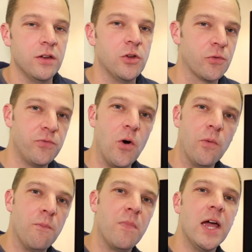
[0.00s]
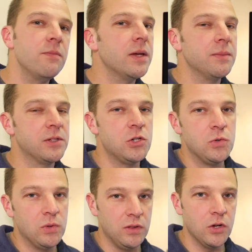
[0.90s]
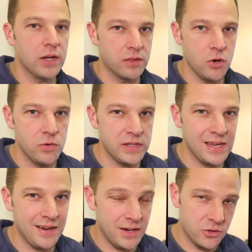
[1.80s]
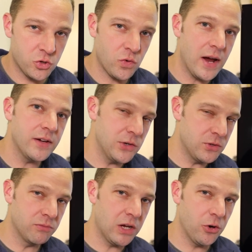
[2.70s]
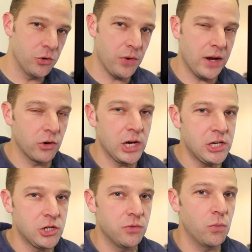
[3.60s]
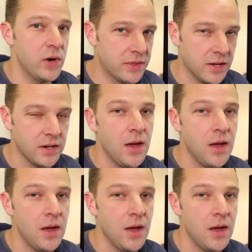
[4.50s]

your phone might be able to look at those and then try to do some carrier aggregation with it.